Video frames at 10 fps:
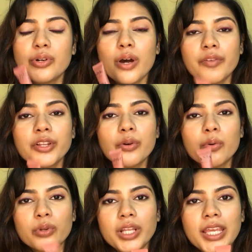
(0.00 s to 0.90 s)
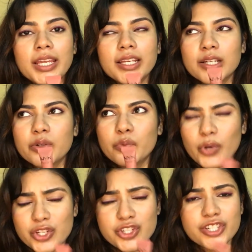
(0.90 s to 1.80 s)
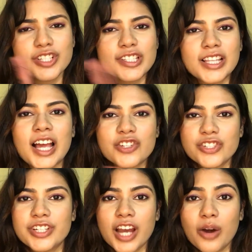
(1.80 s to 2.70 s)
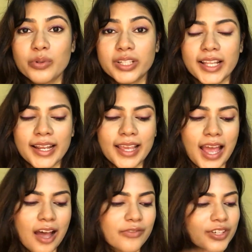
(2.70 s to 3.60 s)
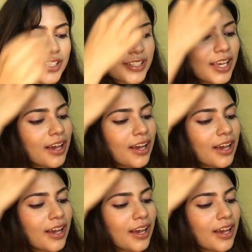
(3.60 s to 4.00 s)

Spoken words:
However, the only question slash doubt that I have is